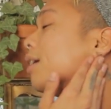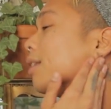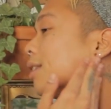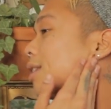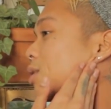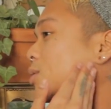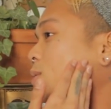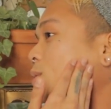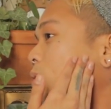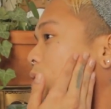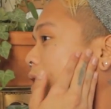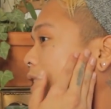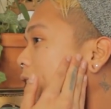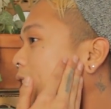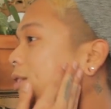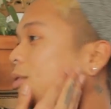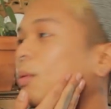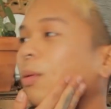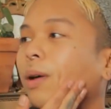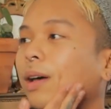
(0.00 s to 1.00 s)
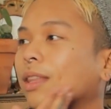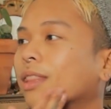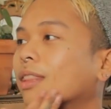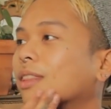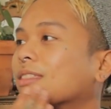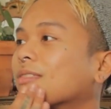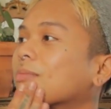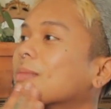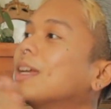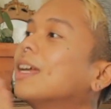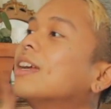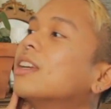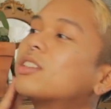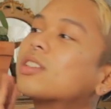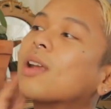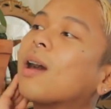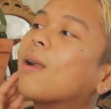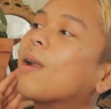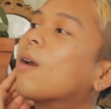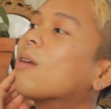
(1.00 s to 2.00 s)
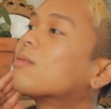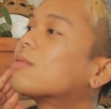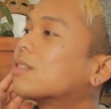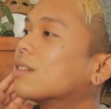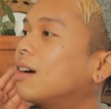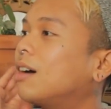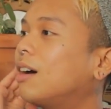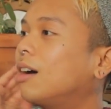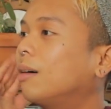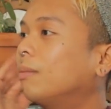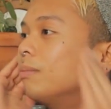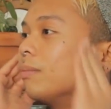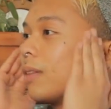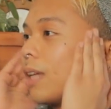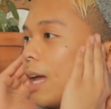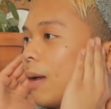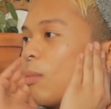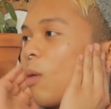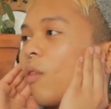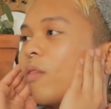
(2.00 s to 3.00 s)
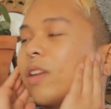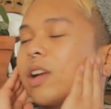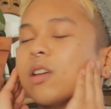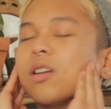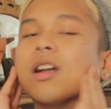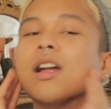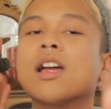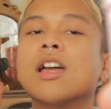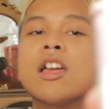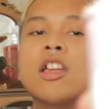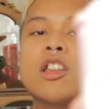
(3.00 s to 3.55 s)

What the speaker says: this routine with me. Shout out Dom. Came over here